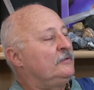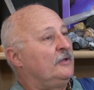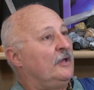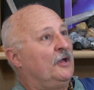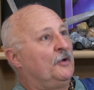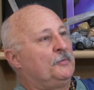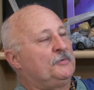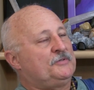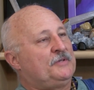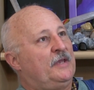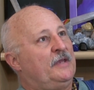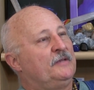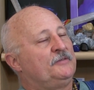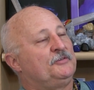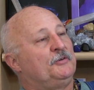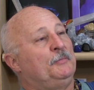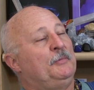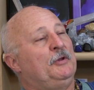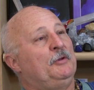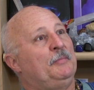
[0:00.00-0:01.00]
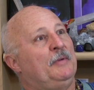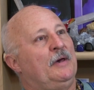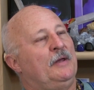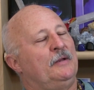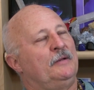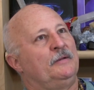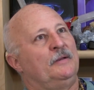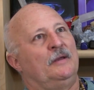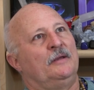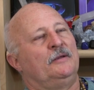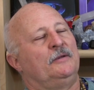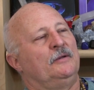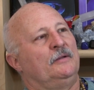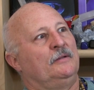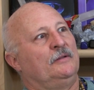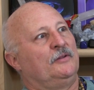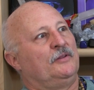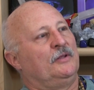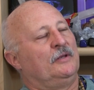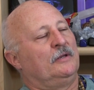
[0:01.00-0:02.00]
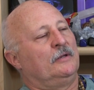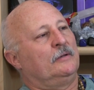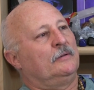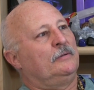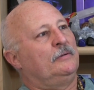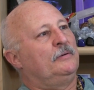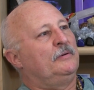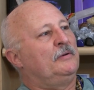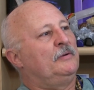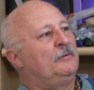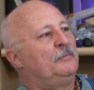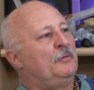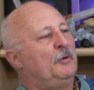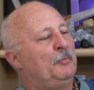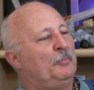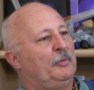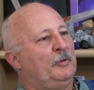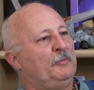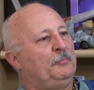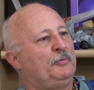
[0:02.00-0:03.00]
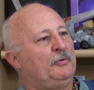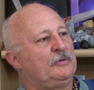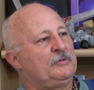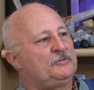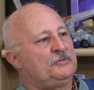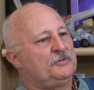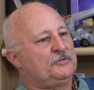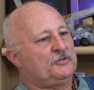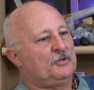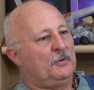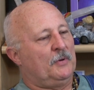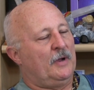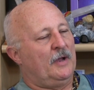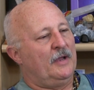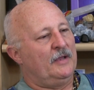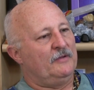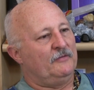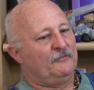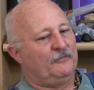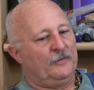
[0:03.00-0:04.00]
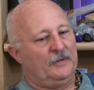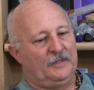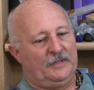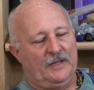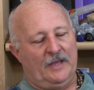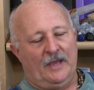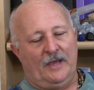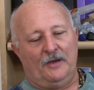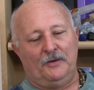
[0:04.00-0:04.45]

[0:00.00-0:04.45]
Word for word: doc was asking me about it, and I couldn't think. My blood pressure was so high, he freaked